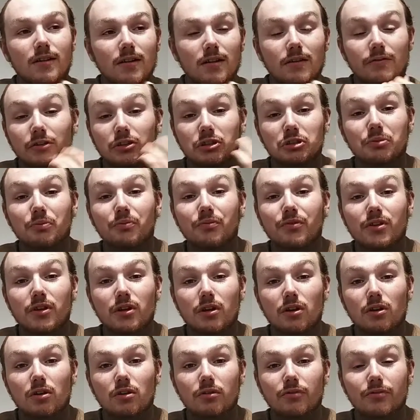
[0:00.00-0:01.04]
If it's something
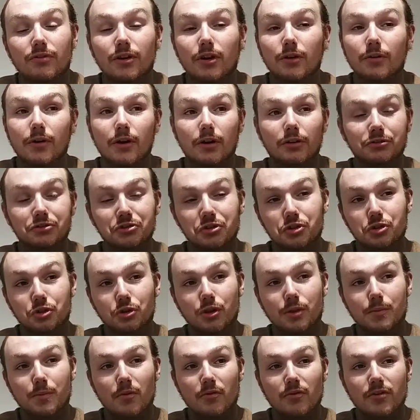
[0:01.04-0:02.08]
you love, he goes to
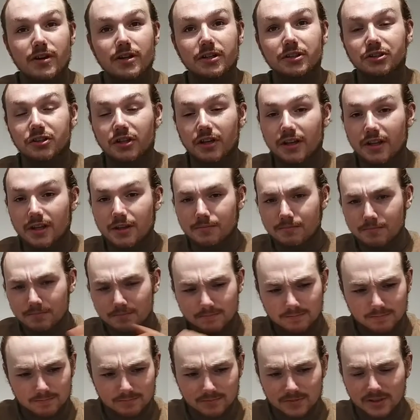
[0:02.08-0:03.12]
join the Marines, and he
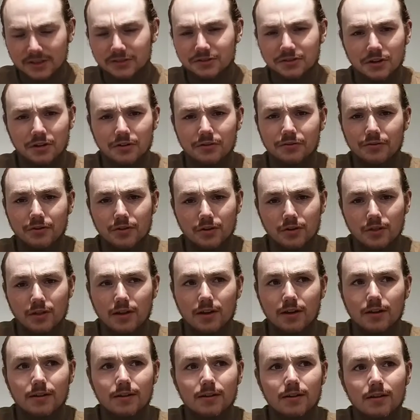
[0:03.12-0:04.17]
says no, fuck
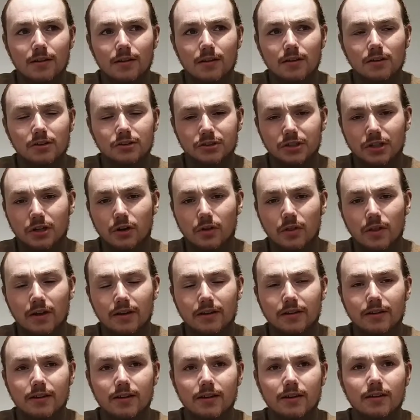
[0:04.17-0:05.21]
that, because he got
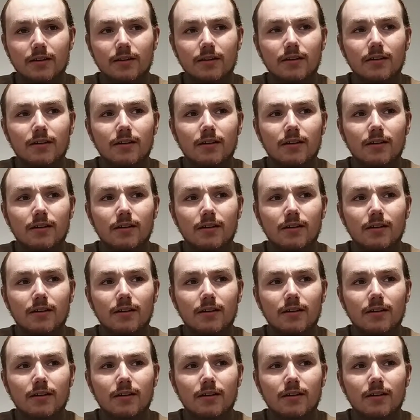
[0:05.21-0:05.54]
that gig.